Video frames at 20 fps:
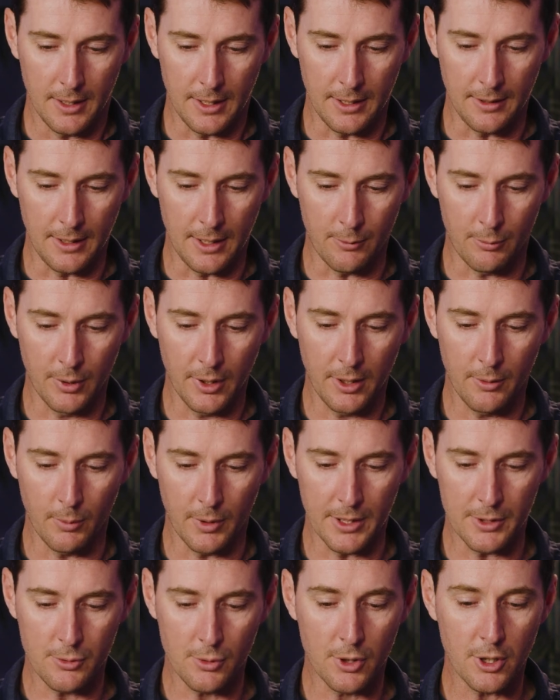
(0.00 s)
I, I, really
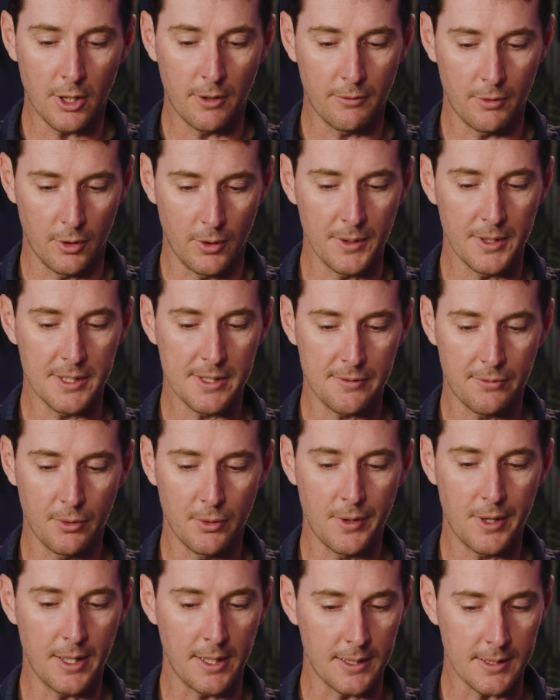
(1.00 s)
wanted to cover on these
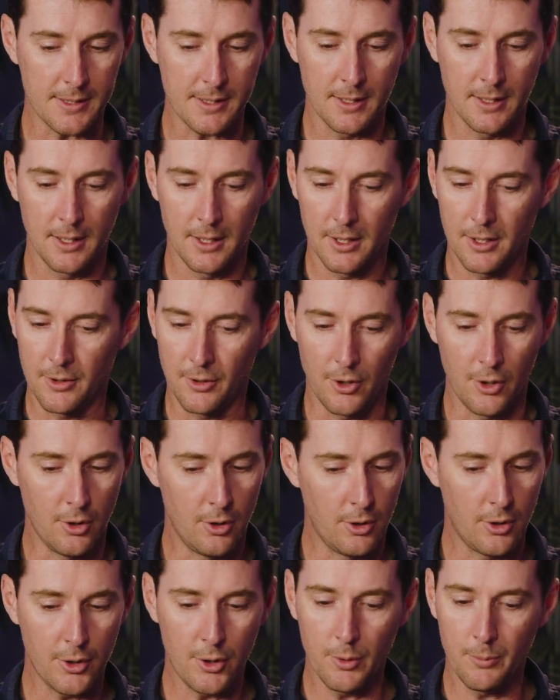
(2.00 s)
few things.
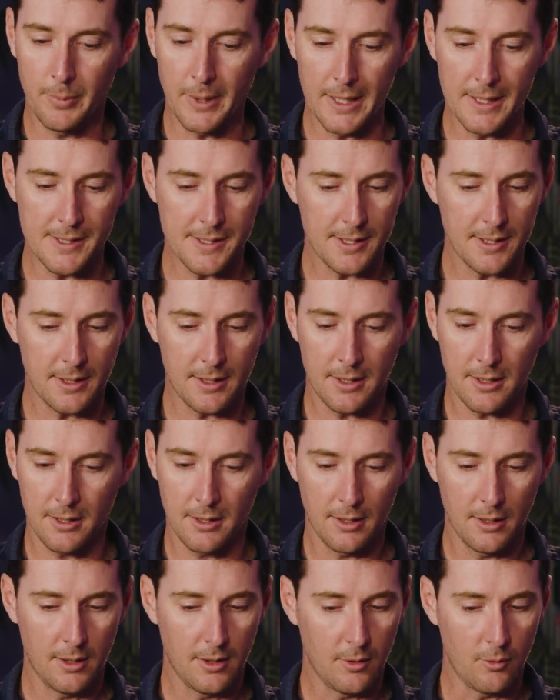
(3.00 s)
Know your
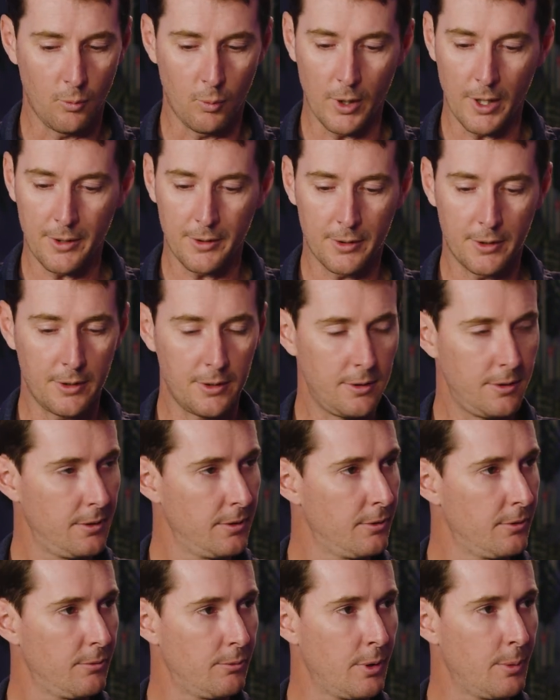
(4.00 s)
basic weather
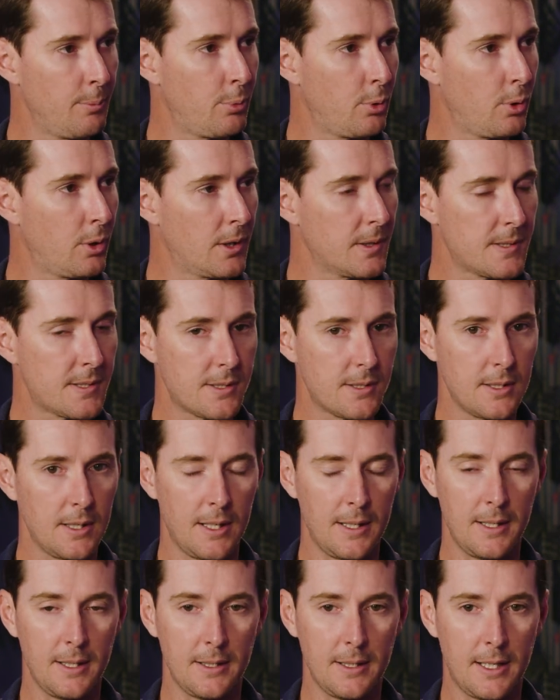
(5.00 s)
reports
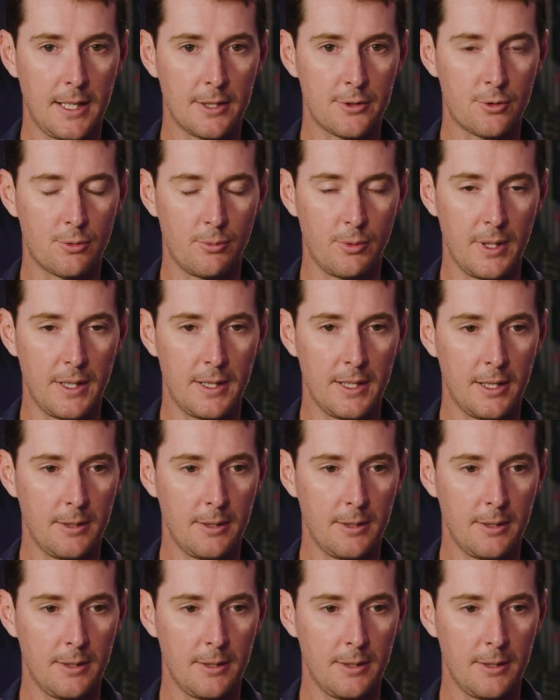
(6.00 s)
and then how to read